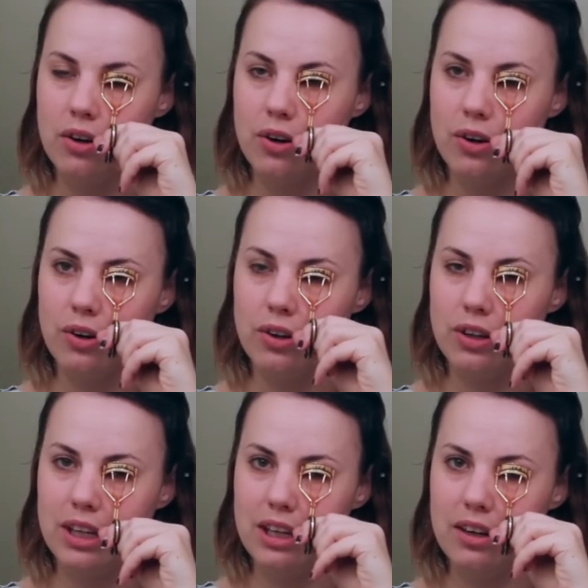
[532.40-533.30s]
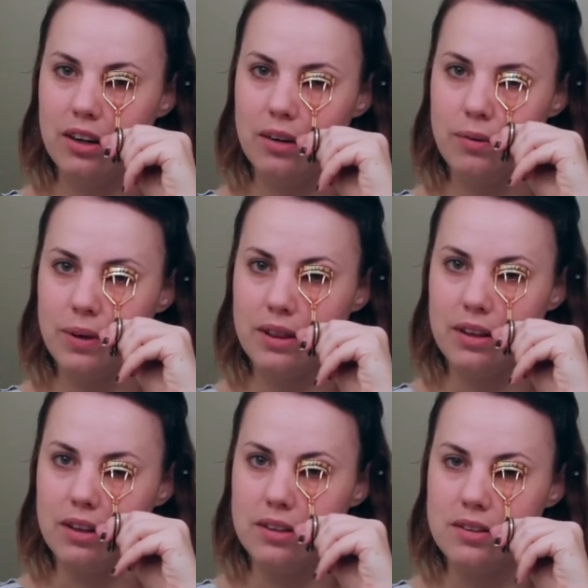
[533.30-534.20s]
curl here with
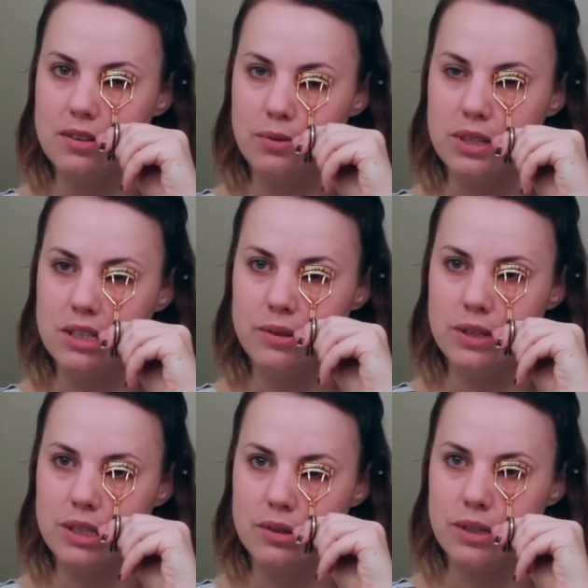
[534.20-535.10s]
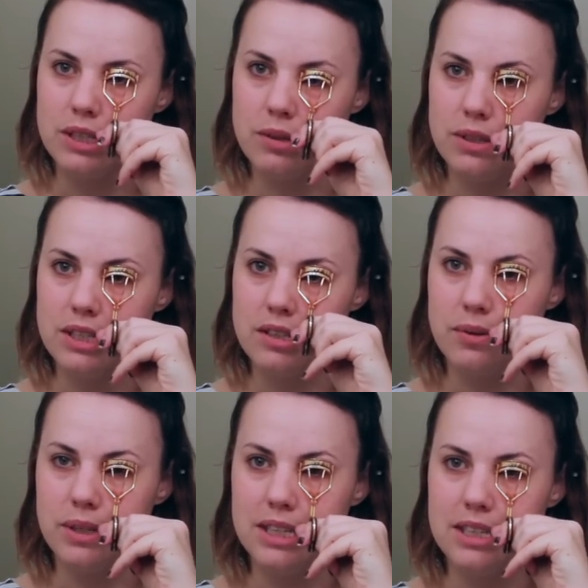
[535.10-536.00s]
the squeeze, squeeze, squeeze, squeeze,
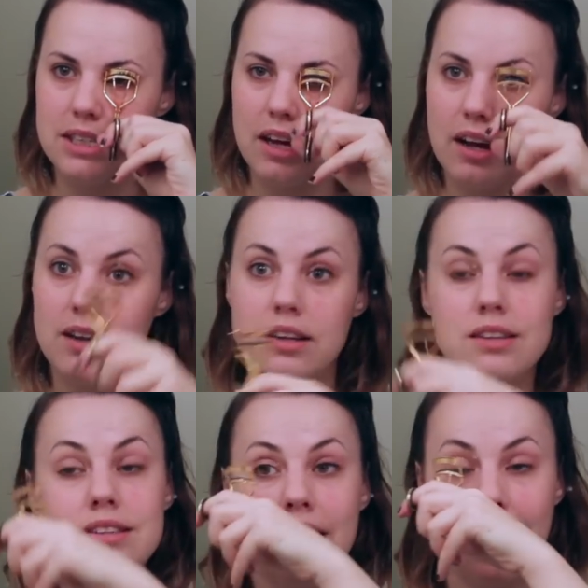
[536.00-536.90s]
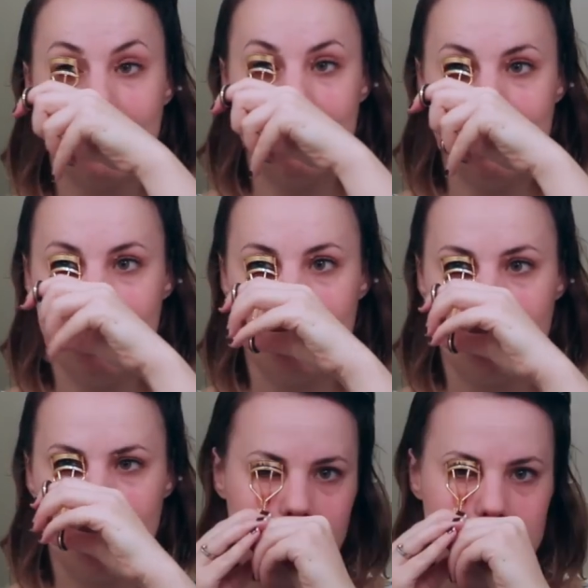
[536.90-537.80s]
squeeze technique.
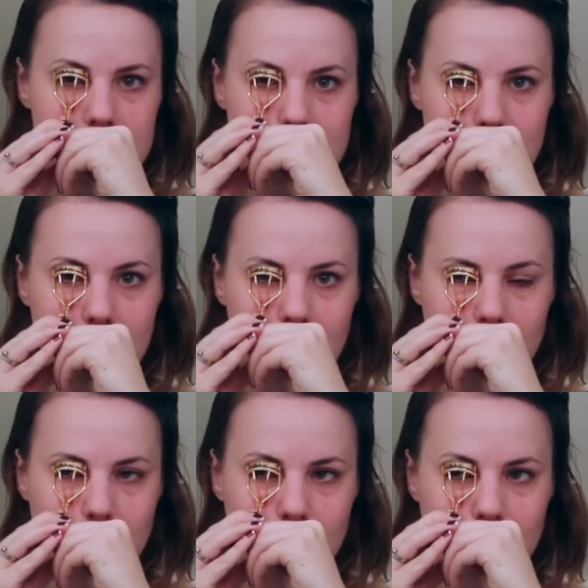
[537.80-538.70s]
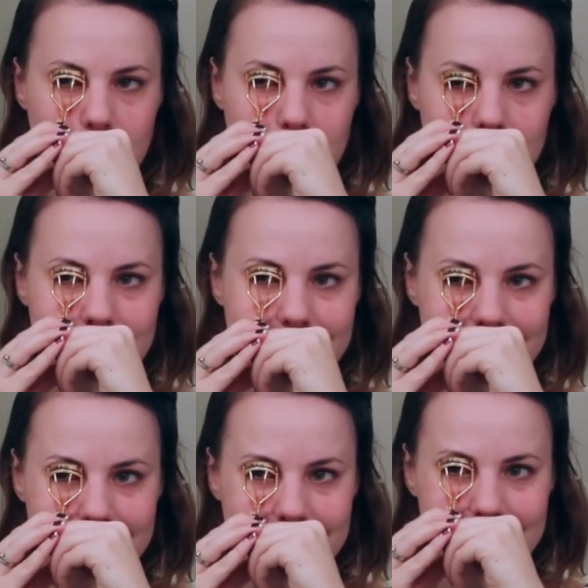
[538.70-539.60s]
This is my own
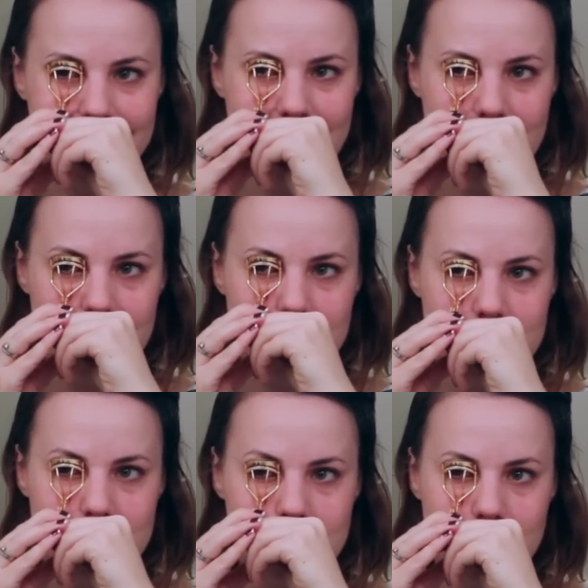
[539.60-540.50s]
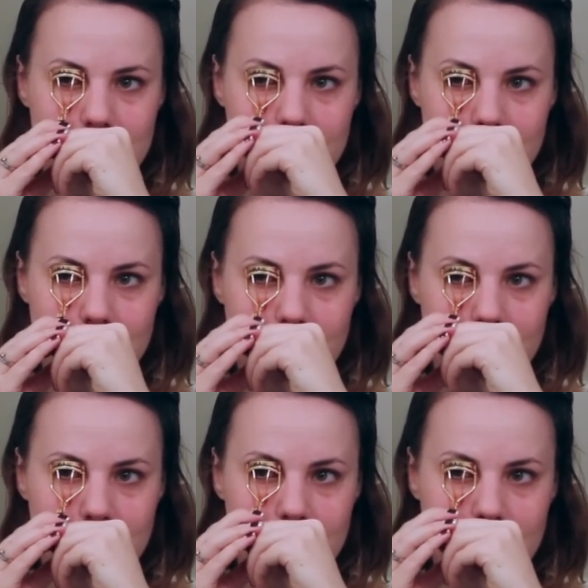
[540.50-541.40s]
sort of
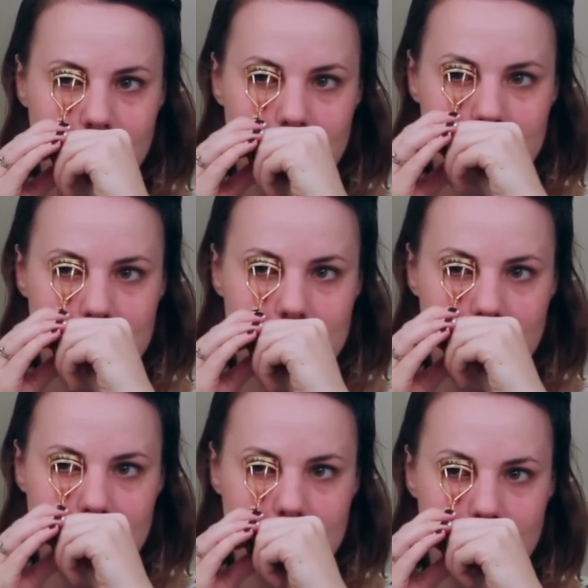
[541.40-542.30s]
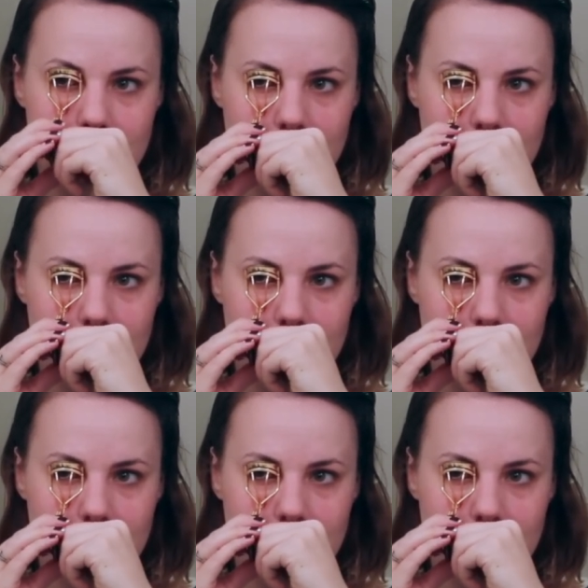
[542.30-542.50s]
stunted